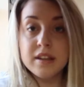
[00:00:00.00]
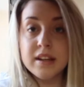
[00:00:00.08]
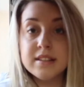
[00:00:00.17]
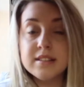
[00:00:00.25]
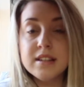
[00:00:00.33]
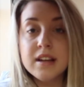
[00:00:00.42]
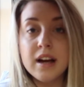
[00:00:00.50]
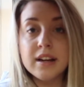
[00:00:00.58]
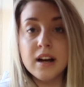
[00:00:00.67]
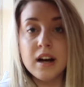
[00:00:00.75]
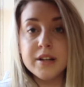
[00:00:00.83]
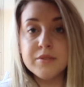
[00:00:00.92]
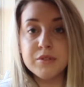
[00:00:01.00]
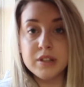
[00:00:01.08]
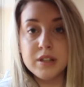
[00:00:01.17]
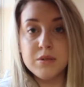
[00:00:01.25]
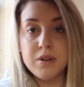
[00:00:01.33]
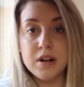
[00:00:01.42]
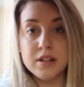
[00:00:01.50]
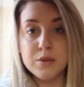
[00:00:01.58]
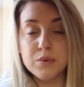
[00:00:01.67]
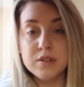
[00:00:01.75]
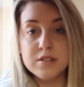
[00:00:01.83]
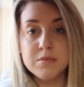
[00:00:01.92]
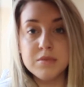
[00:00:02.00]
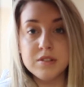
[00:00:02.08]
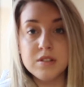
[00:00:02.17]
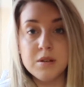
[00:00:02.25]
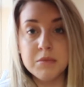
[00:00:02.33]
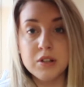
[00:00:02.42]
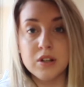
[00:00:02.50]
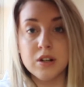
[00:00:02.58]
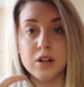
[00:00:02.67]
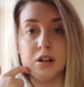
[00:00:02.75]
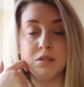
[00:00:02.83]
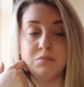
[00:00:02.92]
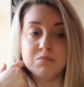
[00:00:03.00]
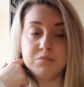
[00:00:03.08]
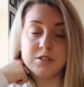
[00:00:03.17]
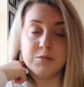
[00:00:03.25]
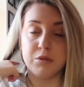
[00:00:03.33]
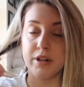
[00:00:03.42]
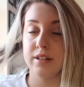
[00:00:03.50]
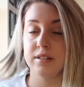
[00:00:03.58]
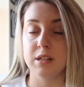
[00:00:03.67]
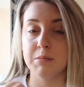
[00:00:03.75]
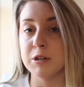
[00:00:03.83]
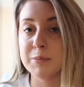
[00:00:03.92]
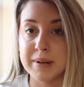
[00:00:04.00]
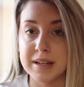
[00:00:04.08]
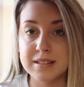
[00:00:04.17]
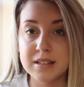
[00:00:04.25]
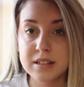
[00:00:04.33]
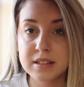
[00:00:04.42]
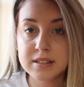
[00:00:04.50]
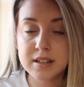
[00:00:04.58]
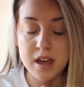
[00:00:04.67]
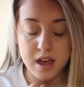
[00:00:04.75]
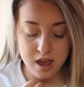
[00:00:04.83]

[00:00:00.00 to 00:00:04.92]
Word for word: The next thing I got and really wanted were some spring summer basics,